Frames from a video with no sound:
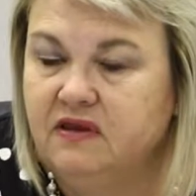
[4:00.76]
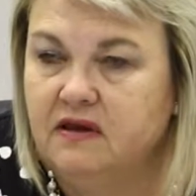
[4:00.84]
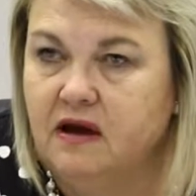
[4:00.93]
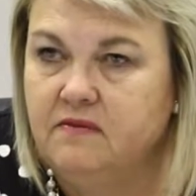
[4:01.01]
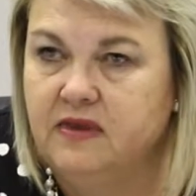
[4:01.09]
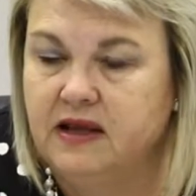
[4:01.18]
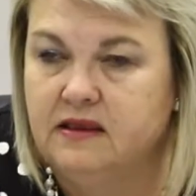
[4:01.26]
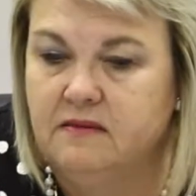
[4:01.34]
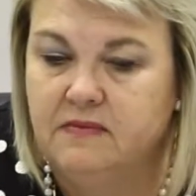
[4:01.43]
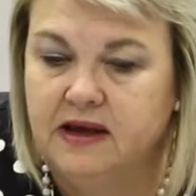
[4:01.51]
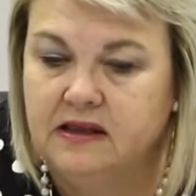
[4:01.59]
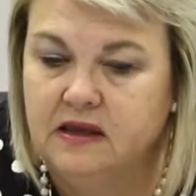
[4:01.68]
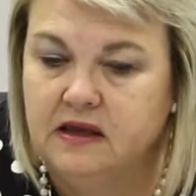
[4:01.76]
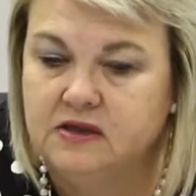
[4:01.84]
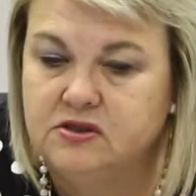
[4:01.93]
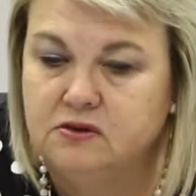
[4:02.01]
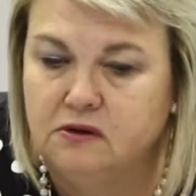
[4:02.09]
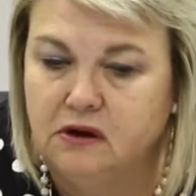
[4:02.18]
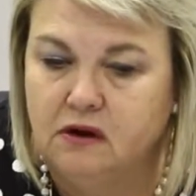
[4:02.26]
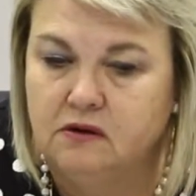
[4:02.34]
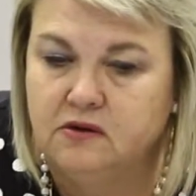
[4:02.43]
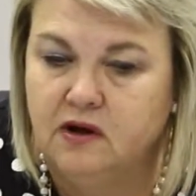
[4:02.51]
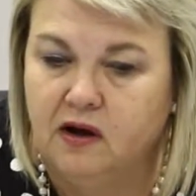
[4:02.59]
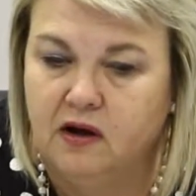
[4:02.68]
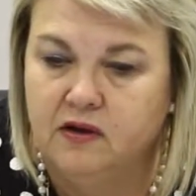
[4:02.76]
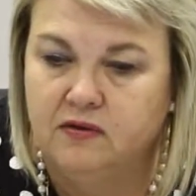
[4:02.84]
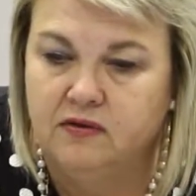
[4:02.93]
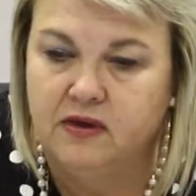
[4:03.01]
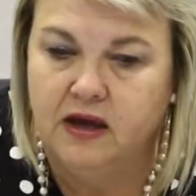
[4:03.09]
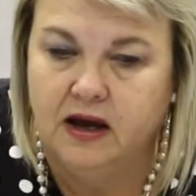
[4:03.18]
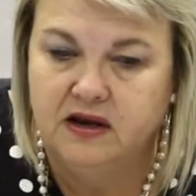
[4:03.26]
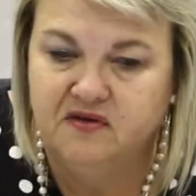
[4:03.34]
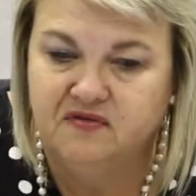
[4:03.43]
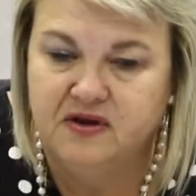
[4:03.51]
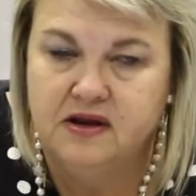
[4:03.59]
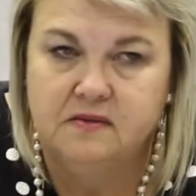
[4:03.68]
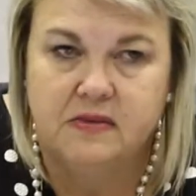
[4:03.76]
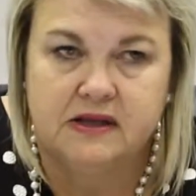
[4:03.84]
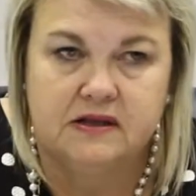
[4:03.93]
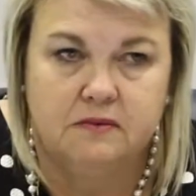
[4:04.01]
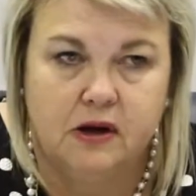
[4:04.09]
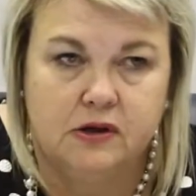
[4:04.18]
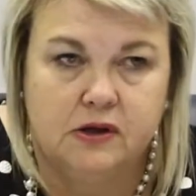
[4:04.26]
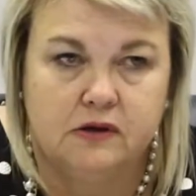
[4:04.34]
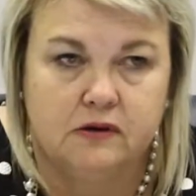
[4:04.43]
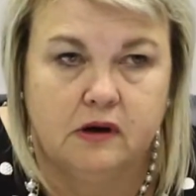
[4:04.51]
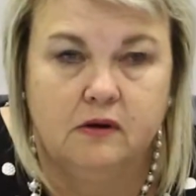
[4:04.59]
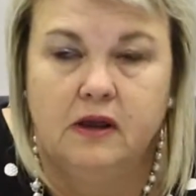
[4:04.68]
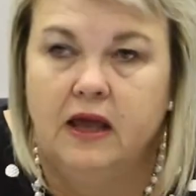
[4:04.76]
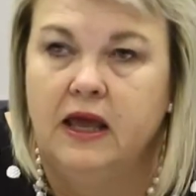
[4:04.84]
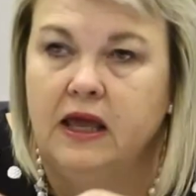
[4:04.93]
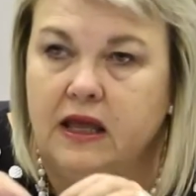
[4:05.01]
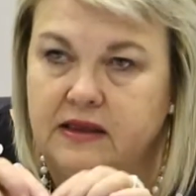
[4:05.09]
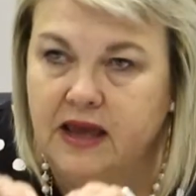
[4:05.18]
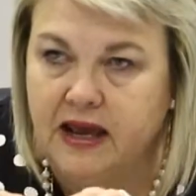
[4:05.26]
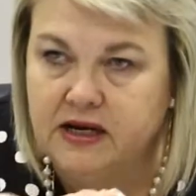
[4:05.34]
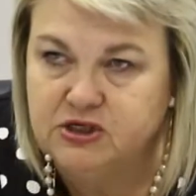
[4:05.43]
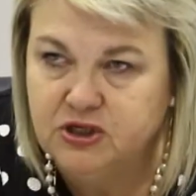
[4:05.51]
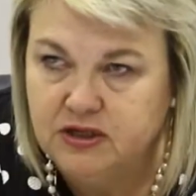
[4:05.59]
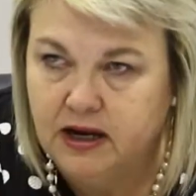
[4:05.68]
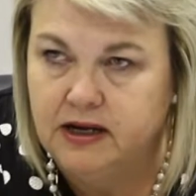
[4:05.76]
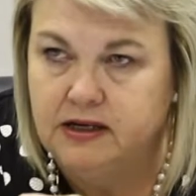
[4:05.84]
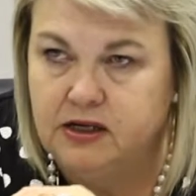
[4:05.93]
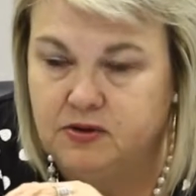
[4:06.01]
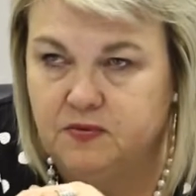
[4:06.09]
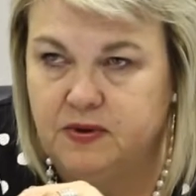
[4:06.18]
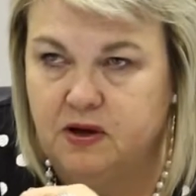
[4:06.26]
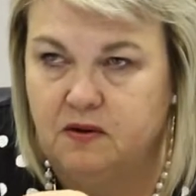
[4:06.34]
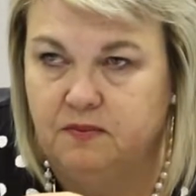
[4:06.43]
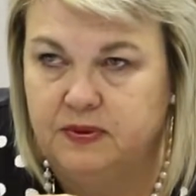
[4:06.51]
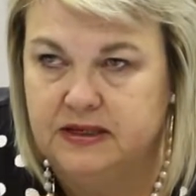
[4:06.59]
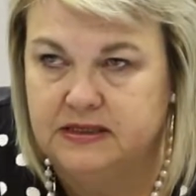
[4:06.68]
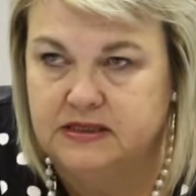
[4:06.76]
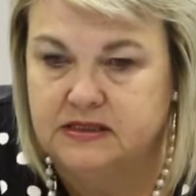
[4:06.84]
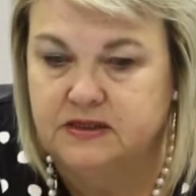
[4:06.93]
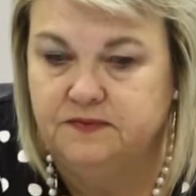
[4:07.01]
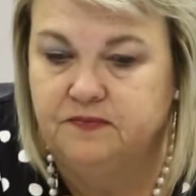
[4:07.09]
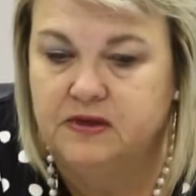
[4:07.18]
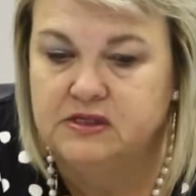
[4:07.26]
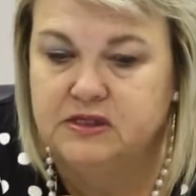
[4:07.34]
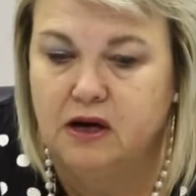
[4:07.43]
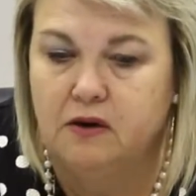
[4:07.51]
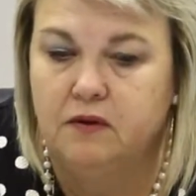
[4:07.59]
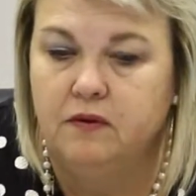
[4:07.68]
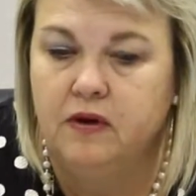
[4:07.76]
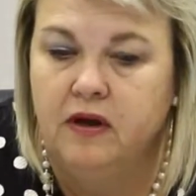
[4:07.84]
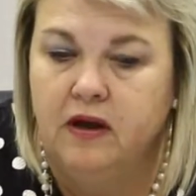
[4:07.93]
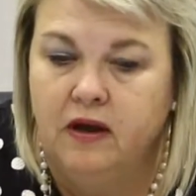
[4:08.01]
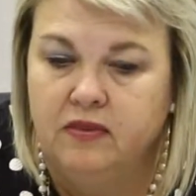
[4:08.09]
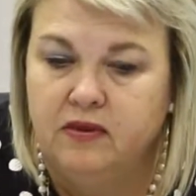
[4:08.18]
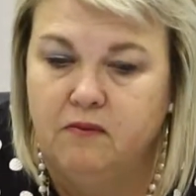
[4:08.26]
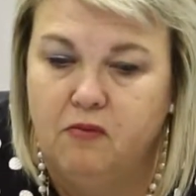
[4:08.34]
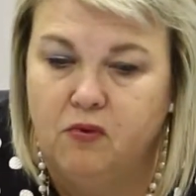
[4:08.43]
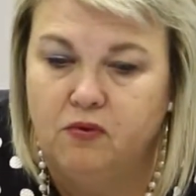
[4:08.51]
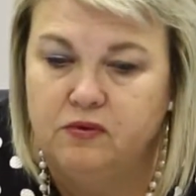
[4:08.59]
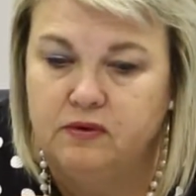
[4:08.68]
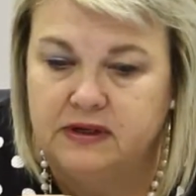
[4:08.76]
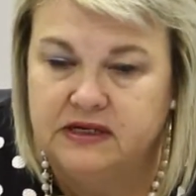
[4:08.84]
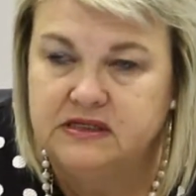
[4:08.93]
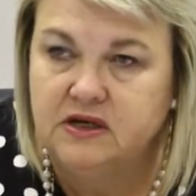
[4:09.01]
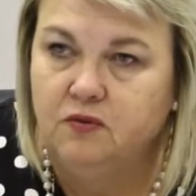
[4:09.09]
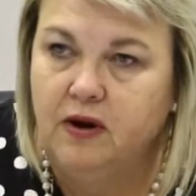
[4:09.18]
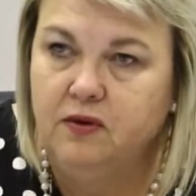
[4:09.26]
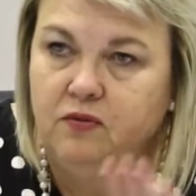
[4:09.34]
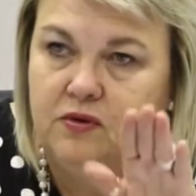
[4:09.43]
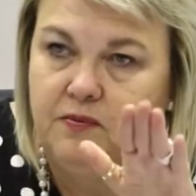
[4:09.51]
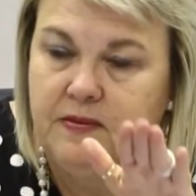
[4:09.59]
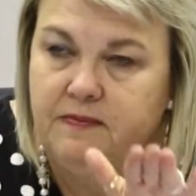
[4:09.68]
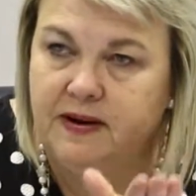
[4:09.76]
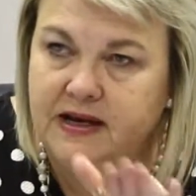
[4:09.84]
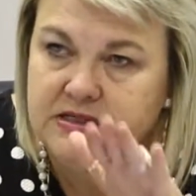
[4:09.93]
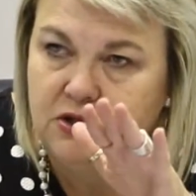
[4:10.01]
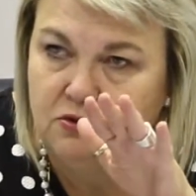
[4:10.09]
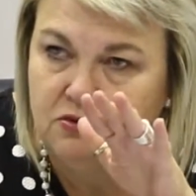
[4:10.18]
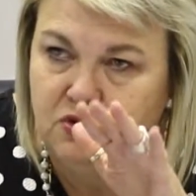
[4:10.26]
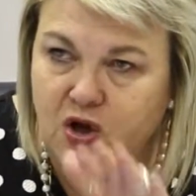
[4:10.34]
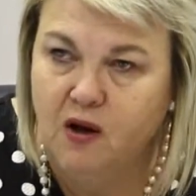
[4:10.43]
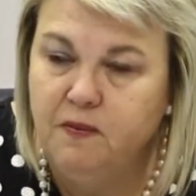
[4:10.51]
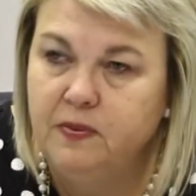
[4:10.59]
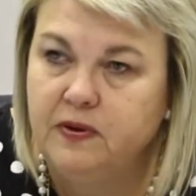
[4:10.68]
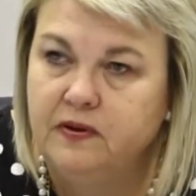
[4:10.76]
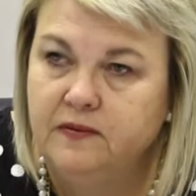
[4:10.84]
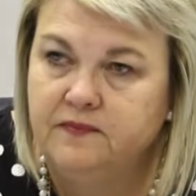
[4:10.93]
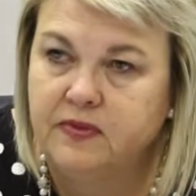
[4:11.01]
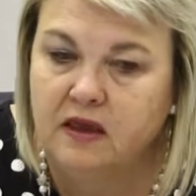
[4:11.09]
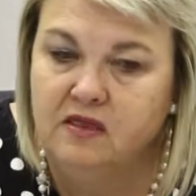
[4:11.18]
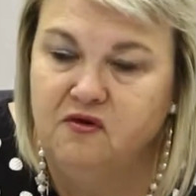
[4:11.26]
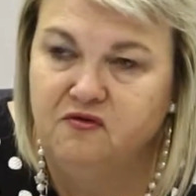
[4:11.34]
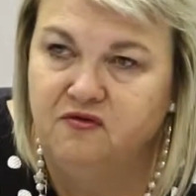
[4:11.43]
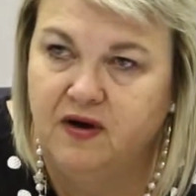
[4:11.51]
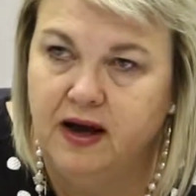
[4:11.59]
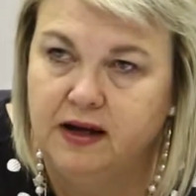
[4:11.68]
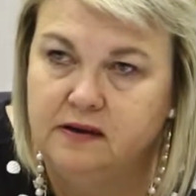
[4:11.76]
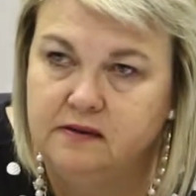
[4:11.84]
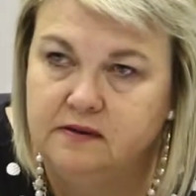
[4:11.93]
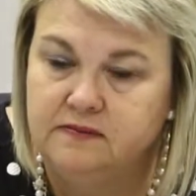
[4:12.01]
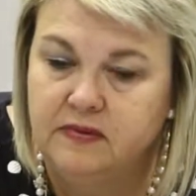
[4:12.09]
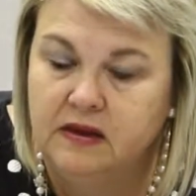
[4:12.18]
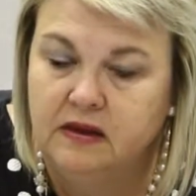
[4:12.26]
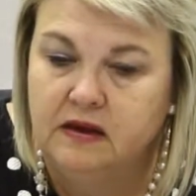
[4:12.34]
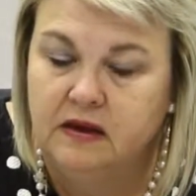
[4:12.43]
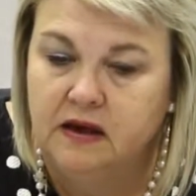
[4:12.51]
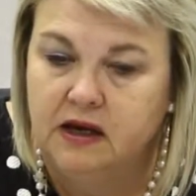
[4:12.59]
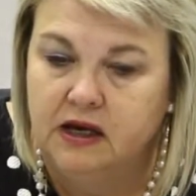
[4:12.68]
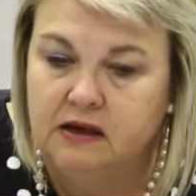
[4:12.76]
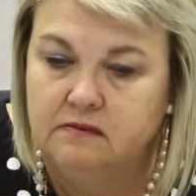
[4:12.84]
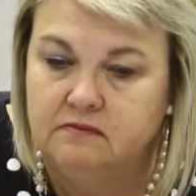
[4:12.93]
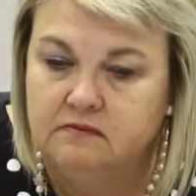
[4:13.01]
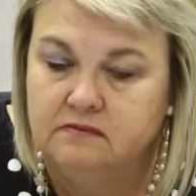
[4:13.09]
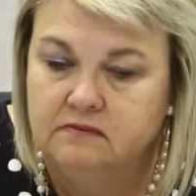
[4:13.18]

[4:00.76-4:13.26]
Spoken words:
time that the matter is enrolled on the undefended matrimonial roll, the Annexion 9 need to be completed. So the more recent one would be placed on top in the file, and